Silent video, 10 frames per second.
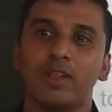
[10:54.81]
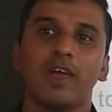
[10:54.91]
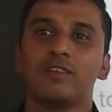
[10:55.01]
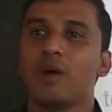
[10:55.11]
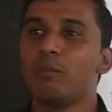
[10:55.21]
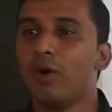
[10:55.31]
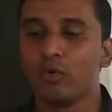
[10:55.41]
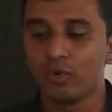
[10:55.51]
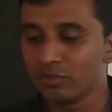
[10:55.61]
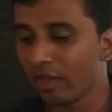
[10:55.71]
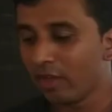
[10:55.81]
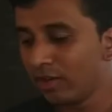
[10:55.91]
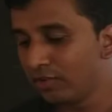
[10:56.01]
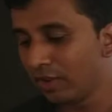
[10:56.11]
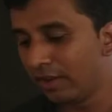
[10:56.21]
They are somehow
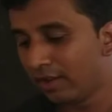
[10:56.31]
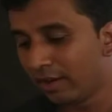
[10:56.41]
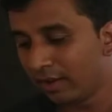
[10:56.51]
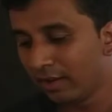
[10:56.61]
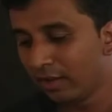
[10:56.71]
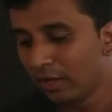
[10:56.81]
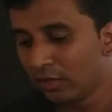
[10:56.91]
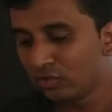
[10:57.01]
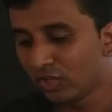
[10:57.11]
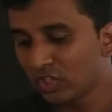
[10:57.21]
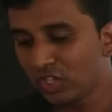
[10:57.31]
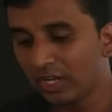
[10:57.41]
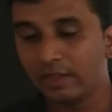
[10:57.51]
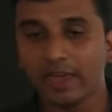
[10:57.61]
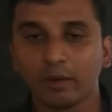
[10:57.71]
psychologically or
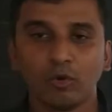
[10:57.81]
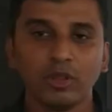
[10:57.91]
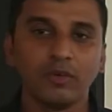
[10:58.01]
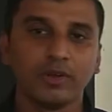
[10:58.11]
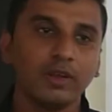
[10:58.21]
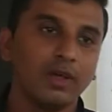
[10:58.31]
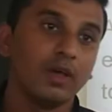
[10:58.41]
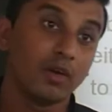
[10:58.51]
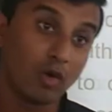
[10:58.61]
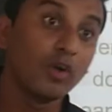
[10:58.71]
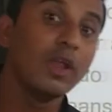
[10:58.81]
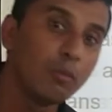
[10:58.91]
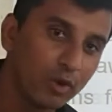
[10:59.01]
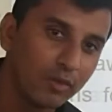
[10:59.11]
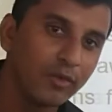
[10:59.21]
socially they are motivated, wrongly
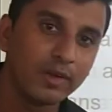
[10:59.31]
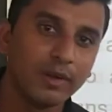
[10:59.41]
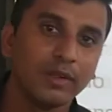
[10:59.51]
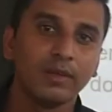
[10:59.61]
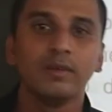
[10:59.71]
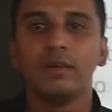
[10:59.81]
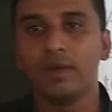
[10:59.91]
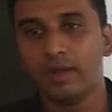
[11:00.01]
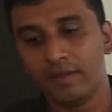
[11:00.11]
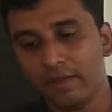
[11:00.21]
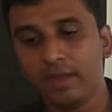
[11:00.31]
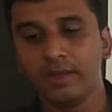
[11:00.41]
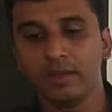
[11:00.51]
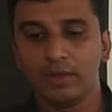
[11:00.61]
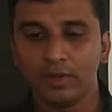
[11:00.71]
motivated, and they
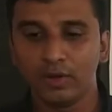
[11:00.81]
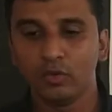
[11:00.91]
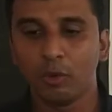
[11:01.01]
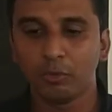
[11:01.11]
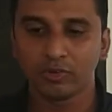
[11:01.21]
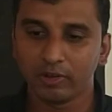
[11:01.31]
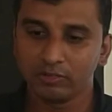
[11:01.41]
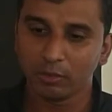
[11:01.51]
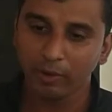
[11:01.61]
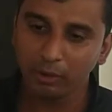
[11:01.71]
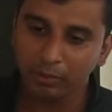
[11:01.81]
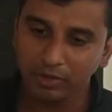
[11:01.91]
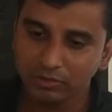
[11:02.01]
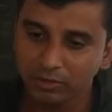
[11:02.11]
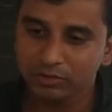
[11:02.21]
do the abortion. the main
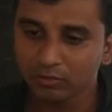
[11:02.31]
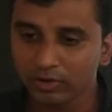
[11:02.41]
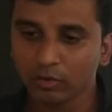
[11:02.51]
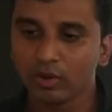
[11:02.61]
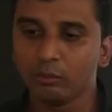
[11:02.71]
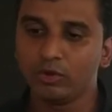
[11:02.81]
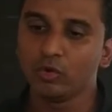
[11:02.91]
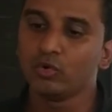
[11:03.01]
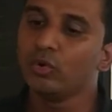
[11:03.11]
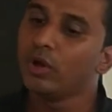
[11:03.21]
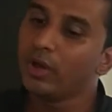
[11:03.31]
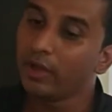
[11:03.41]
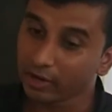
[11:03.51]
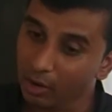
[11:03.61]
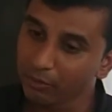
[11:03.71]
basis, is what you call due to
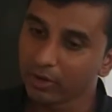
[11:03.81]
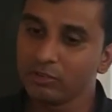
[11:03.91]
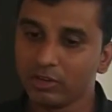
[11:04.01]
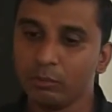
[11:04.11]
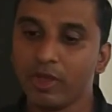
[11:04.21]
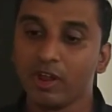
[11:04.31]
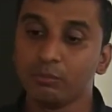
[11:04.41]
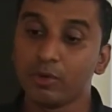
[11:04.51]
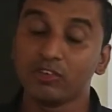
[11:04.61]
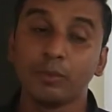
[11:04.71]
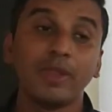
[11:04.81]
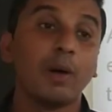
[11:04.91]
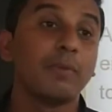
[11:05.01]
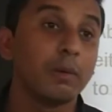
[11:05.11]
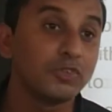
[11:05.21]
economic reason, because of the
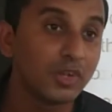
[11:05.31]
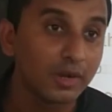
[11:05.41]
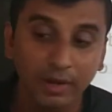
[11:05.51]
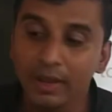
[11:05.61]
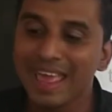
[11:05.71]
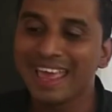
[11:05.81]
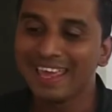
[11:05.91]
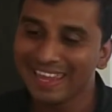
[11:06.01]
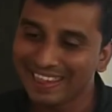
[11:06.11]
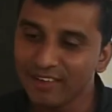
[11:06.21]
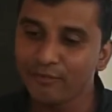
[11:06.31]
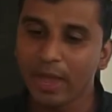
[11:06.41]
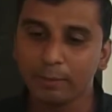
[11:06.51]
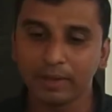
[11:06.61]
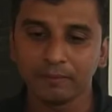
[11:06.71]
number of children in the
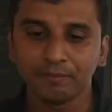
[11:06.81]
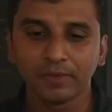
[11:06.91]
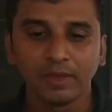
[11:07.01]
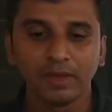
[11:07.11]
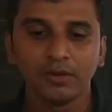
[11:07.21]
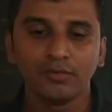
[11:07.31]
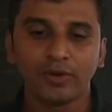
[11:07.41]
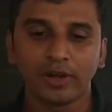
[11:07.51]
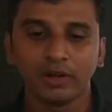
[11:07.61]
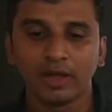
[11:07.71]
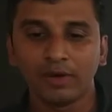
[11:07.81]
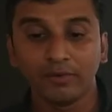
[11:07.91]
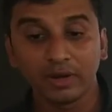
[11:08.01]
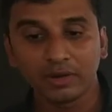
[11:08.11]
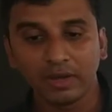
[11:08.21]
family. For
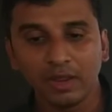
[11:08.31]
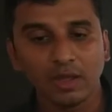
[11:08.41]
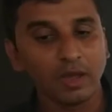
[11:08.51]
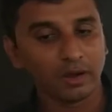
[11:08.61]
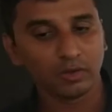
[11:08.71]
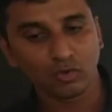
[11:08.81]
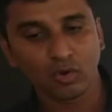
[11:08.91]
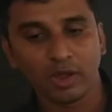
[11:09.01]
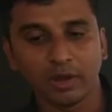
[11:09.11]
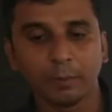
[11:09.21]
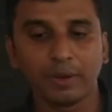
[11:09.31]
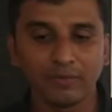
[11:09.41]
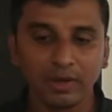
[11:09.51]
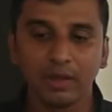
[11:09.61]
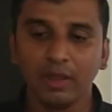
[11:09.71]
averting, or so-called
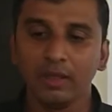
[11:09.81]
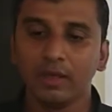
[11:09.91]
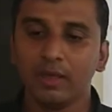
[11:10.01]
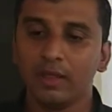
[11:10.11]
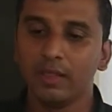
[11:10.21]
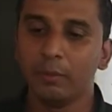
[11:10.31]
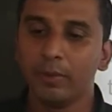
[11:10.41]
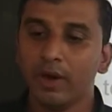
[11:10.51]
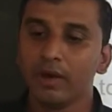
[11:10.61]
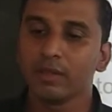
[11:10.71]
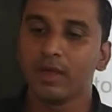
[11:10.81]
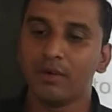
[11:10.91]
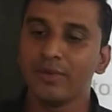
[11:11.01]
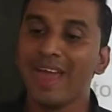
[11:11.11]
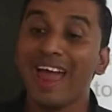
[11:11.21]
preventing the birth
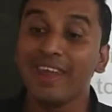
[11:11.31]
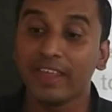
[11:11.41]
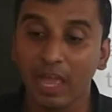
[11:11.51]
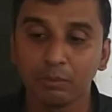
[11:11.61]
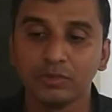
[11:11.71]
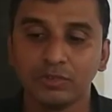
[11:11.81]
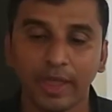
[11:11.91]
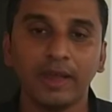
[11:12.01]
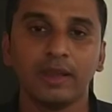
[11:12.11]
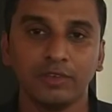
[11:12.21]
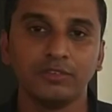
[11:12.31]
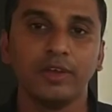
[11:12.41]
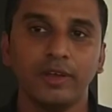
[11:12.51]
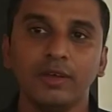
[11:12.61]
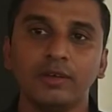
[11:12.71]
of a handicapped child. As I
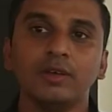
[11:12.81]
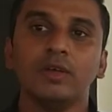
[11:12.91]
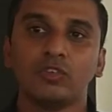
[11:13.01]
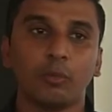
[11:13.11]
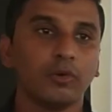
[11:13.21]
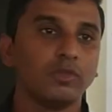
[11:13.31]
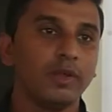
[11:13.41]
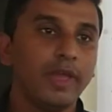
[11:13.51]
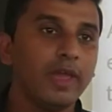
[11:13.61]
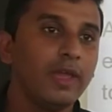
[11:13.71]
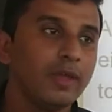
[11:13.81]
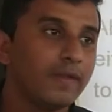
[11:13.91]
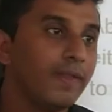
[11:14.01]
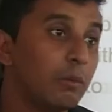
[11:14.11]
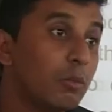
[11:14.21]
said, suppose
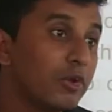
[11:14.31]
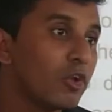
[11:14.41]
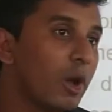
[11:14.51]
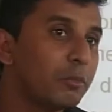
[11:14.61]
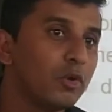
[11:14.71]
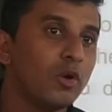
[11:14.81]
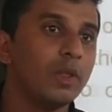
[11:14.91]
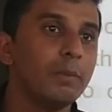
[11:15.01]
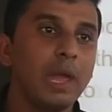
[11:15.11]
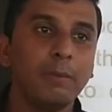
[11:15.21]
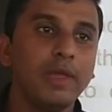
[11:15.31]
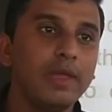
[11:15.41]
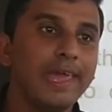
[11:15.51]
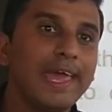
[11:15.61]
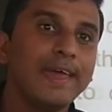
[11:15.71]
the moment you come to know the
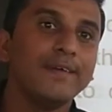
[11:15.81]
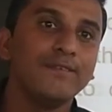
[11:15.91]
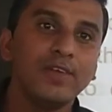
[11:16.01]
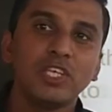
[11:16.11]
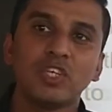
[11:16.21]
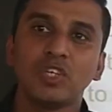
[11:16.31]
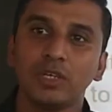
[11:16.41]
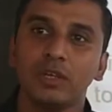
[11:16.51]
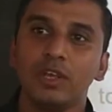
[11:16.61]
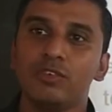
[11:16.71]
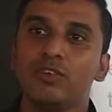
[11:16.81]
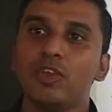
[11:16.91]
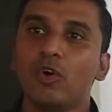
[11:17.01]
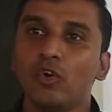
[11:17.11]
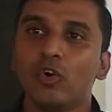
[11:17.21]
baby which is in
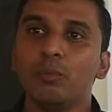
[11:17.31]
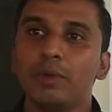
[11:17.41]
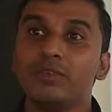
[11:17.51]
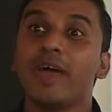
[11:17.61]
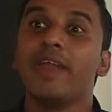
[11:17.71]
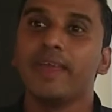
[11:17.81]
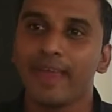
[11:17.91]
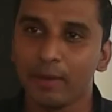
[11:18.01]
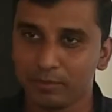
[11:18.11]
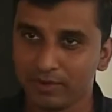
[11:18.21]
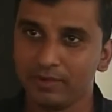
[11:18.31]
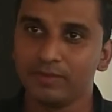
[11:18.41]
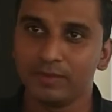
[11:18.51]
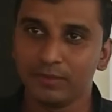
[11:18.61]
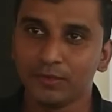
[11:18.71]
your womb is handicapped,
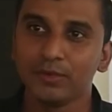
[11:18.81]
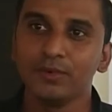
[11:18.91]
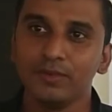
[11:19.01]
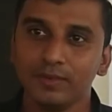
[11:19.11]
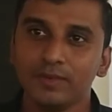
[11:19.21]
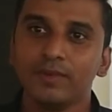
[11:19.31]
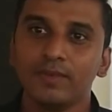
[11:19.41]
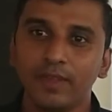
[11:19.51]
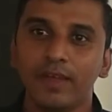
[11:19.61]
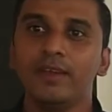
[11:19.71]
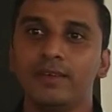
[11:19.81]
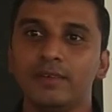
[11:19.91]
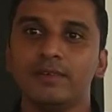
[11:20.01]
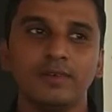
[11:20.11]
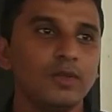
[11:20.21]

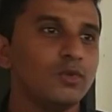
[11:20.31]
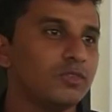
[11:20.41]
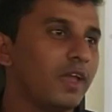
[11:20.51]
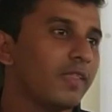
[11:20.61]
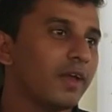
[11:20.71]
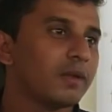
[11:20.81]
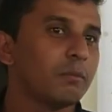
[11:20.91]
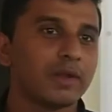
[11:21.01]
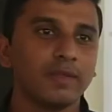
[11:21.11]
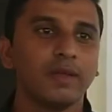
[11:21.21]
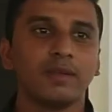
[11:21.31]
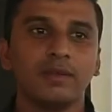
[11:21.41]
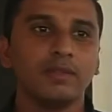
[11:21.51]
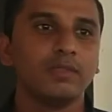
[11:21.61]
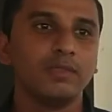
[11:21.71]
then you think that better that
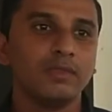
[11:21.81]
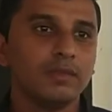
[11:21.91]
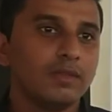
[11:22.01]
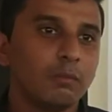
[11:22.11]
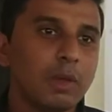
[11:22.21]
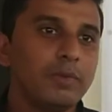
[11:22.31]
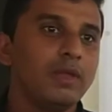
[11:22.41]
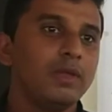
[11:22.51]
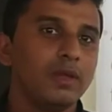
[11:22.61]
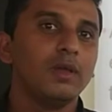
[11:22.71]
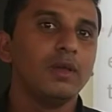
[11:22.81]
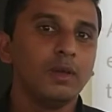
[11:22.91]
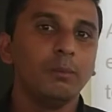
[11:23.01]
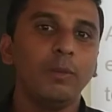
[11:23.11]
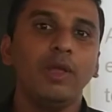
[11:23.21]
the baby
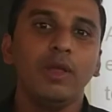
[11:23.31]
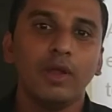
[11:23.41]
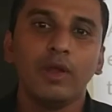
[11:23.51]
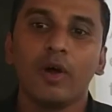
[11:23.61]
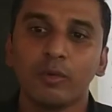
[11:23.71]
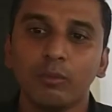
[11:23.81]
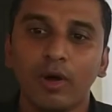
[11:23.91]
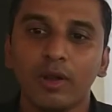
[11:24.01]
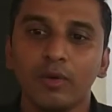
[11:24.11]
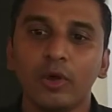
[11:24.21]
be not born.